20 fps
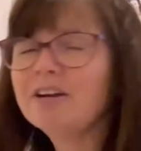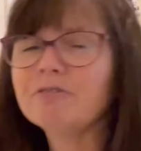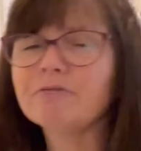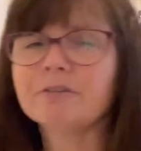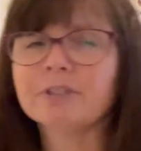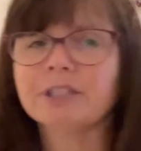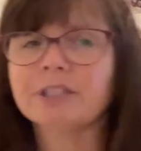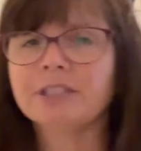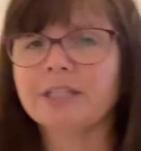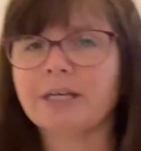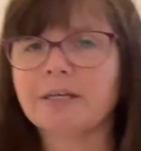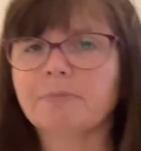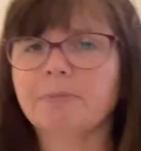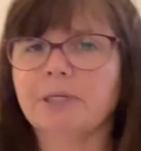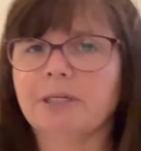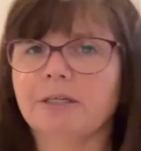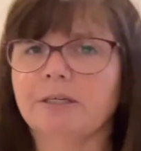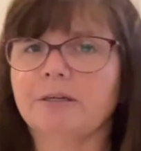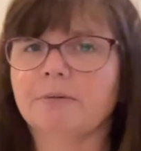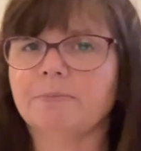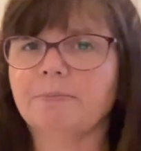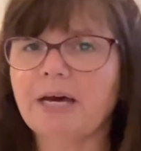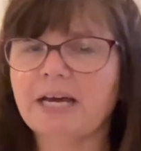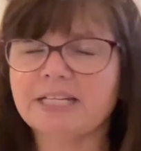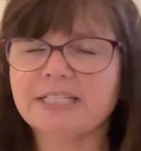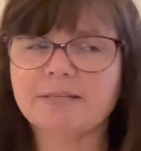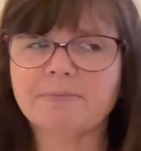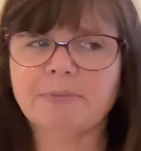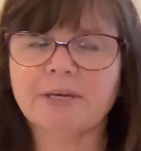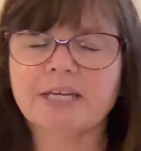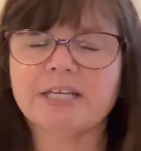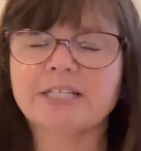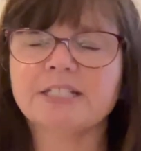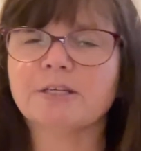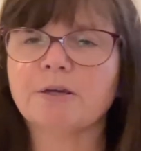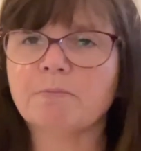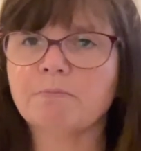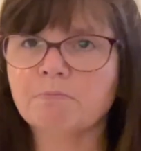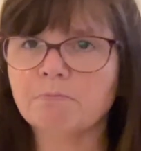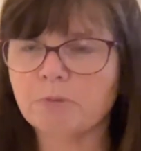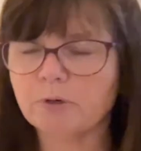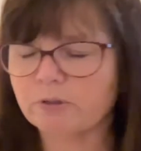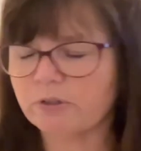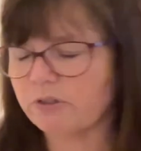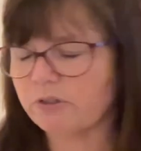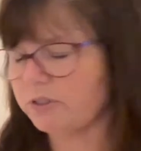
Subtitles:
really like picking up pots and pans most